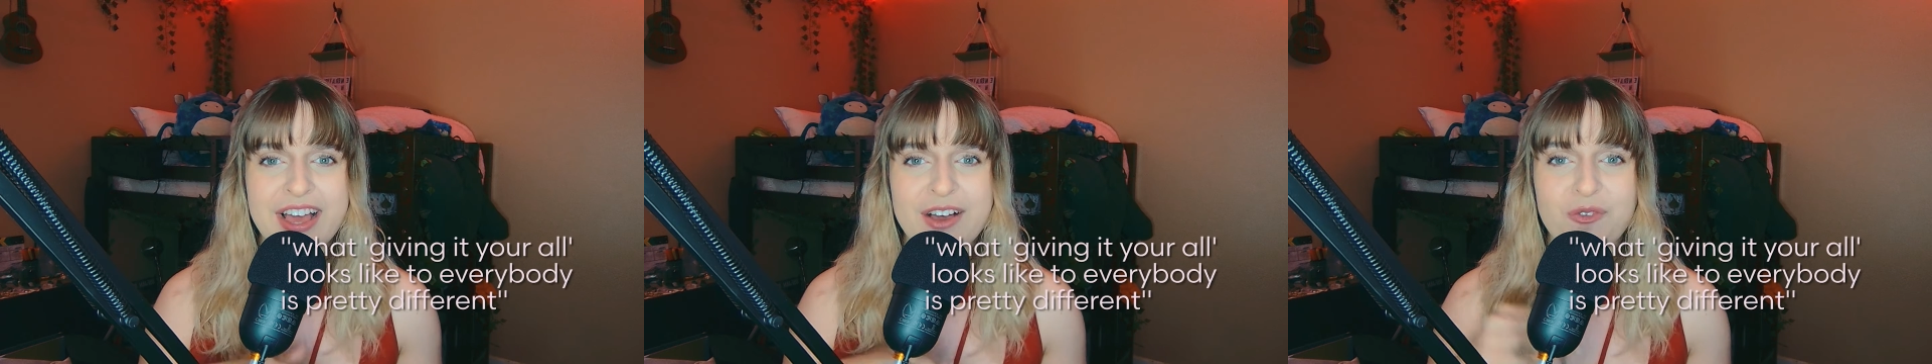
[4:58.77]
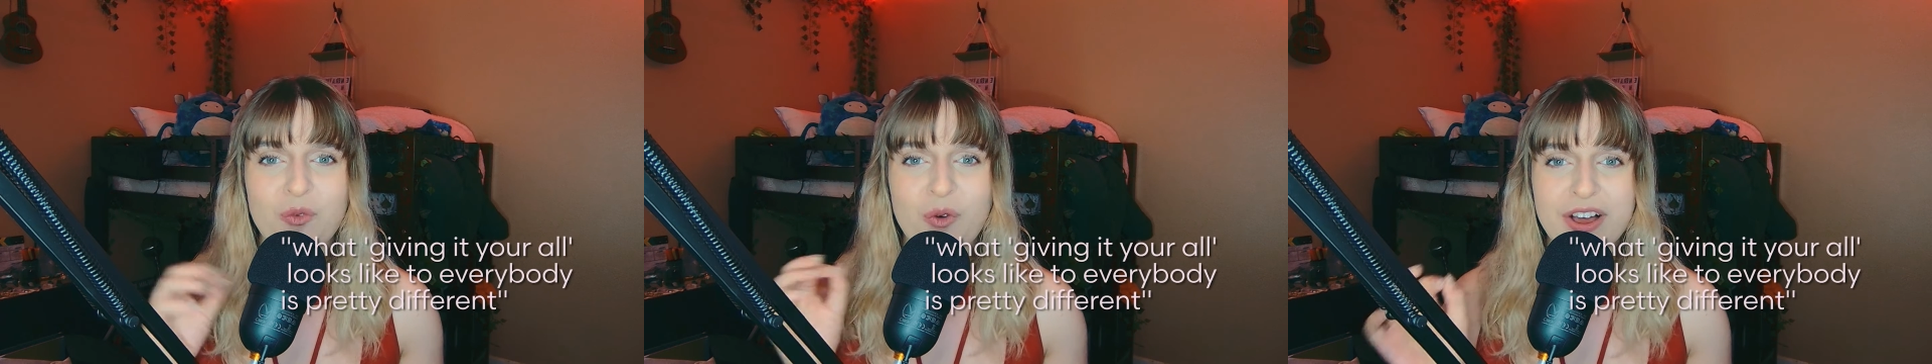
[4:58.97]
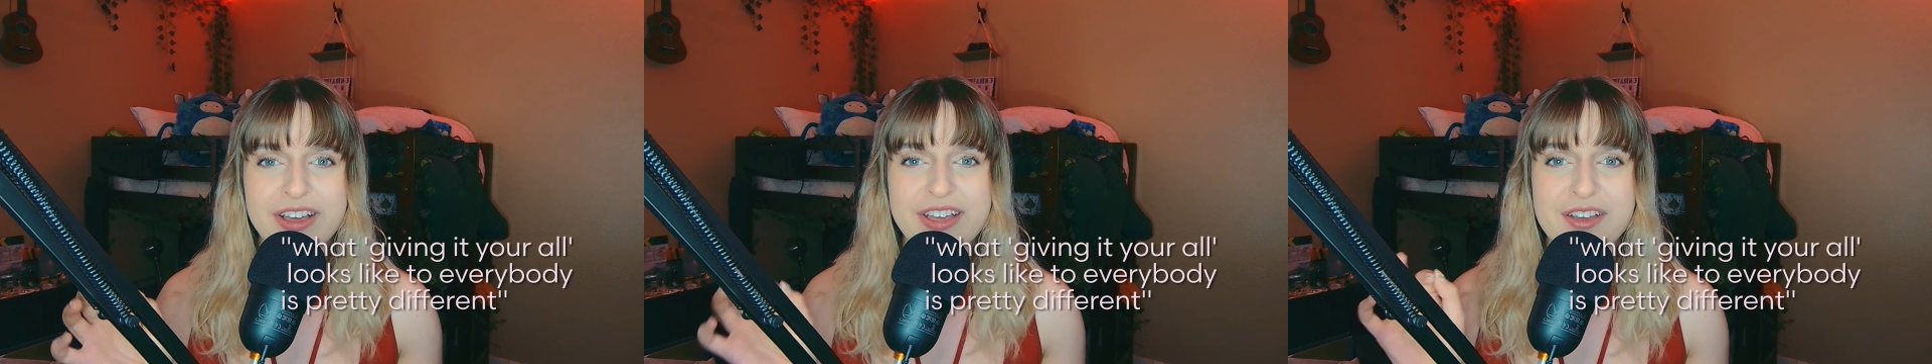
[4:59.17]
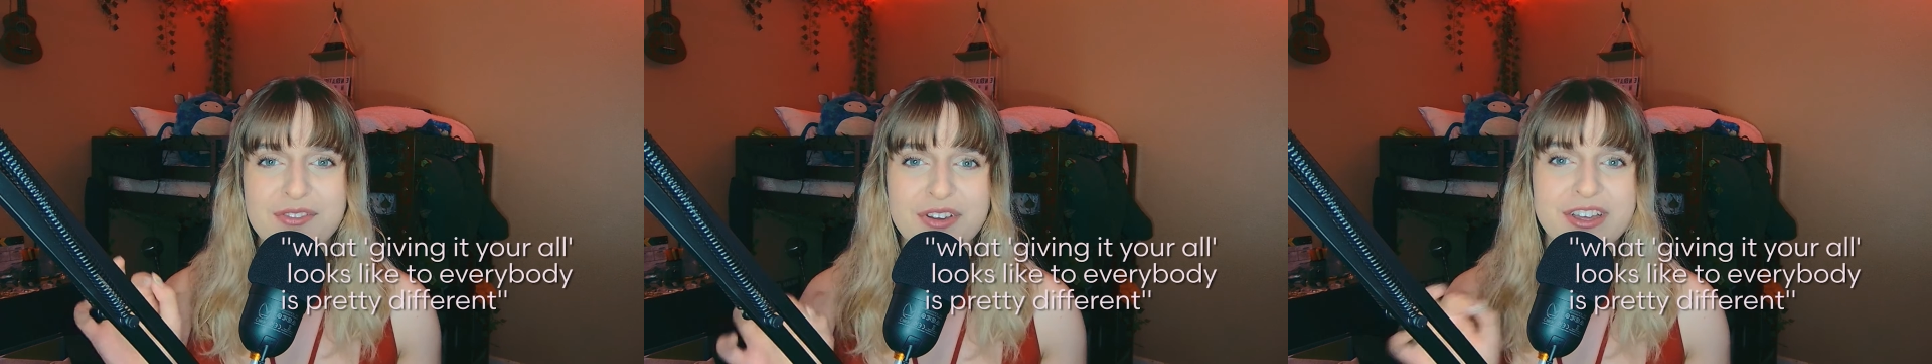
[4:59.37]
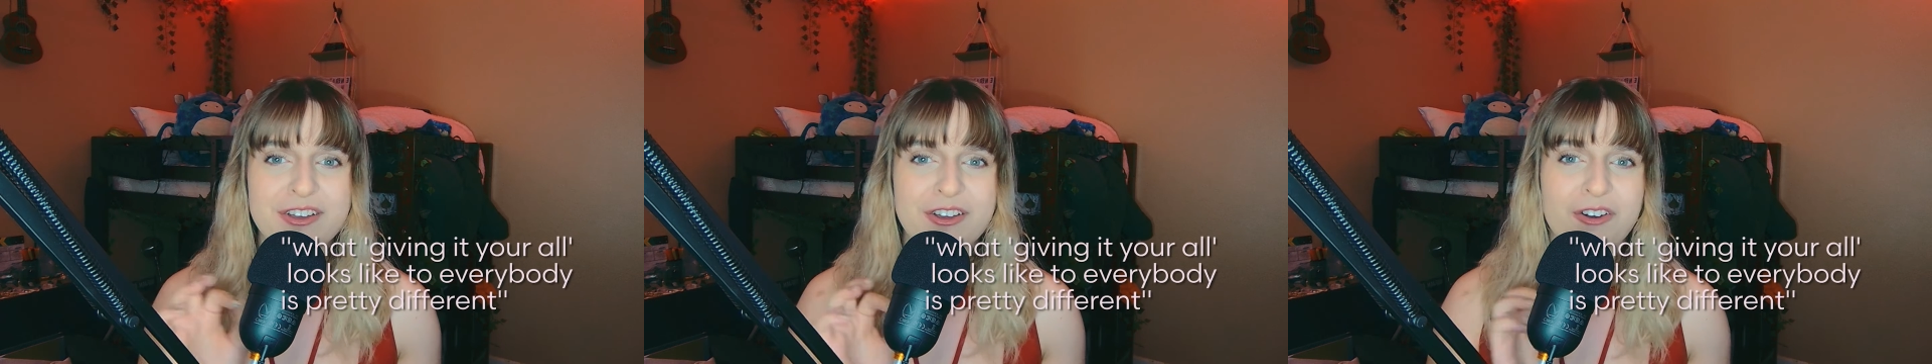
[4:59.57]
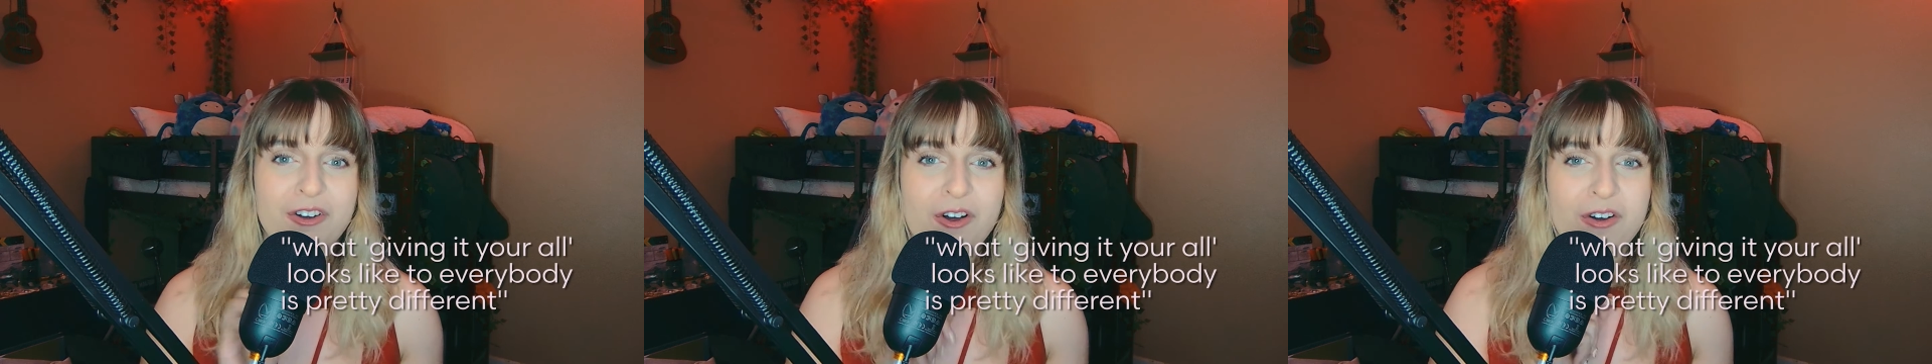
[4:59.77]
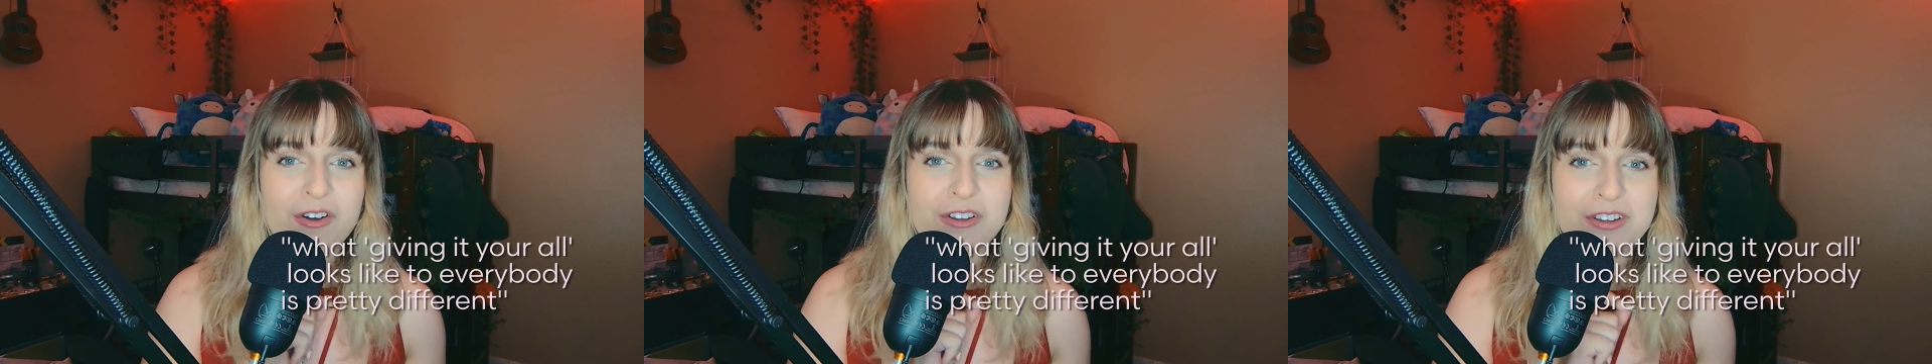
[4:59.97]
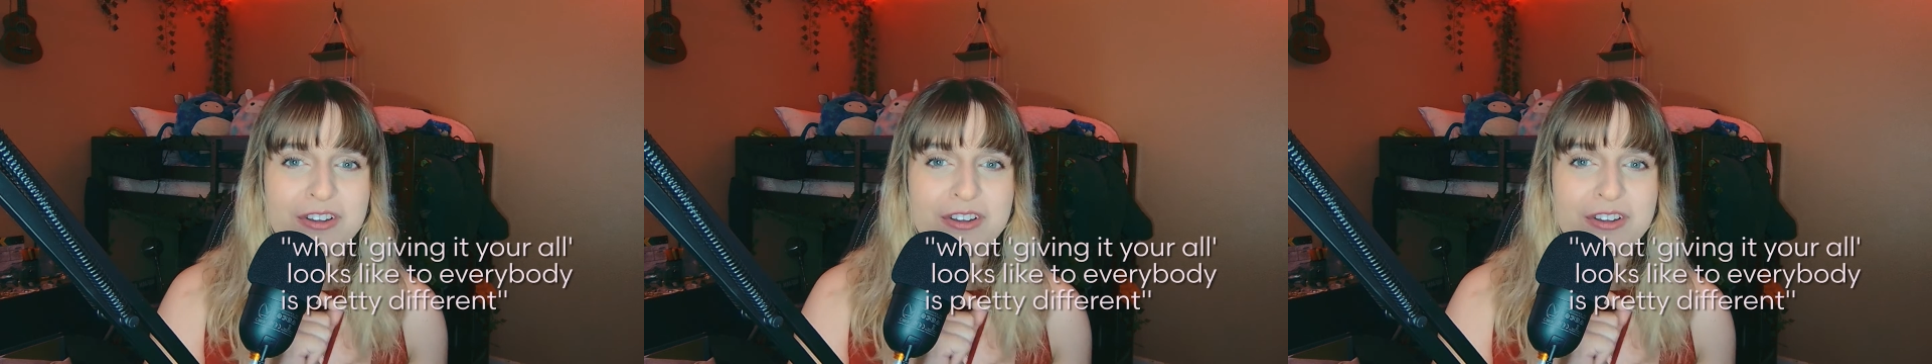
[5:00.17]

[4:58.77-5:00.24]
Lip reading: what giving it your all